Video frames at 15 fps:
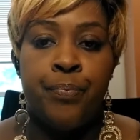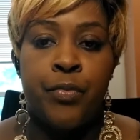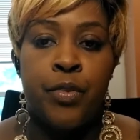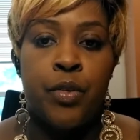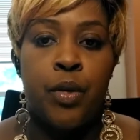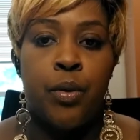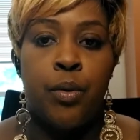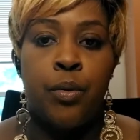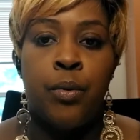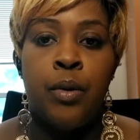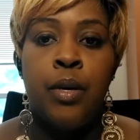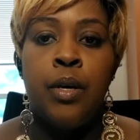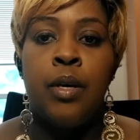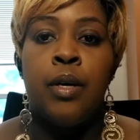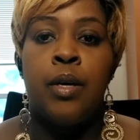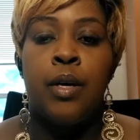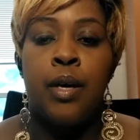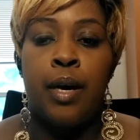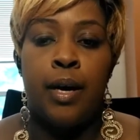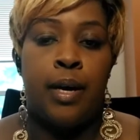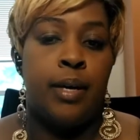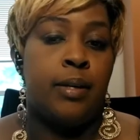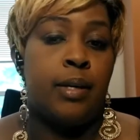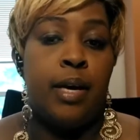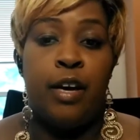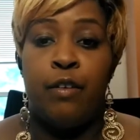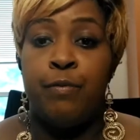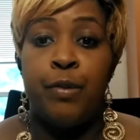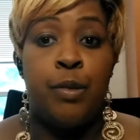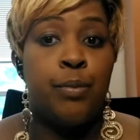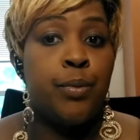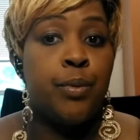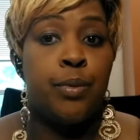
So I have people